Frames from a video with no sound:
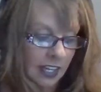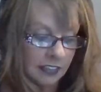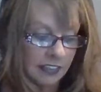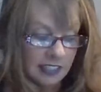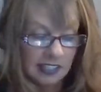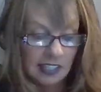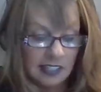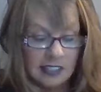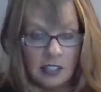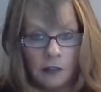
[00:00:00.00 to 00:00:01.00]
This
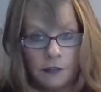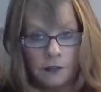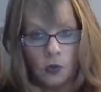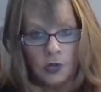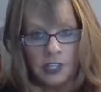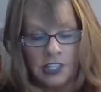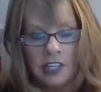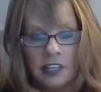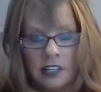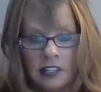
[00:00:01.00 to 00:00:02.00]
is a 4
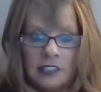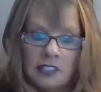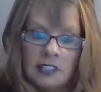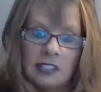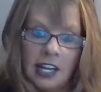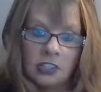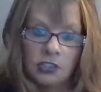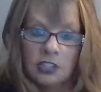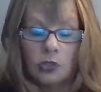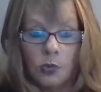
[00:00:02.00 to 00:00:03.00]
year. This is
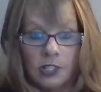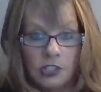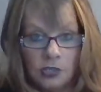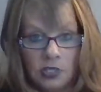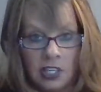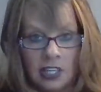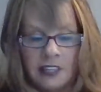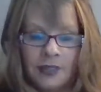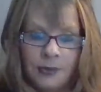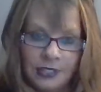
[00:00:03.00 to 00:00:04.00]
actually a 22 year,
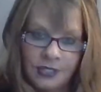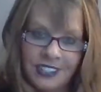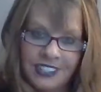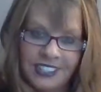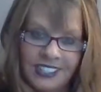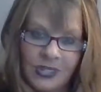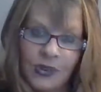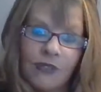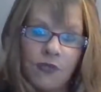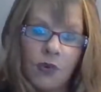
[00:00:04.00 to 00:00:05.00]
which reduces to a
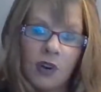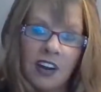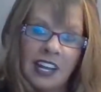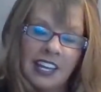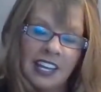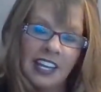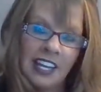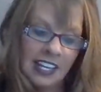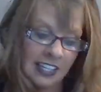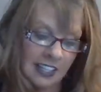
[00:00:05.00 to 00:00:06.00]
four.
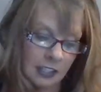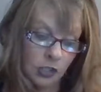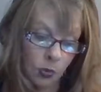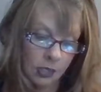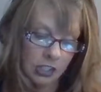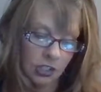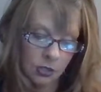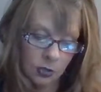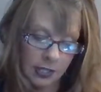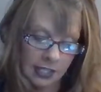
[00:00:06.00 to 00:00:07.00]
And 22
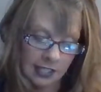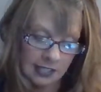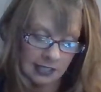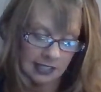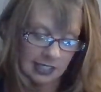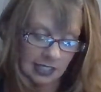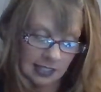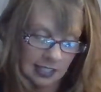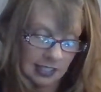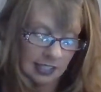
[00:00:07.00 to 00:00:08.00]
is
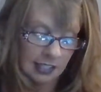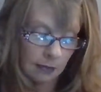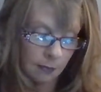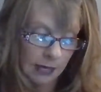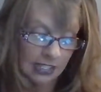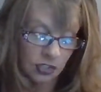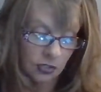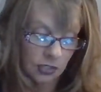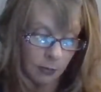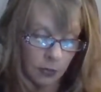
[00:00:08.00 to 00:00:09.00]
the master
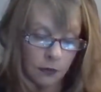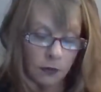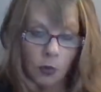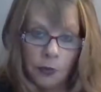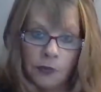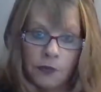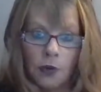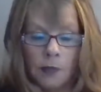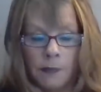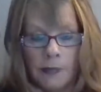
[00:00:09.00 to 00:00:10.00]
number
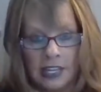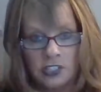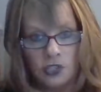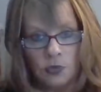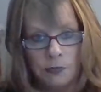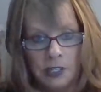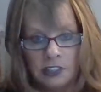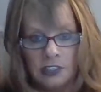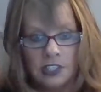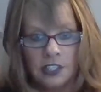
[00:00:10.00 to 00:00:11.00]
for master
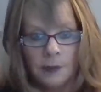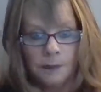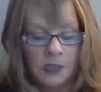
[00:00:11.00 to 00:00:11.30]
builder.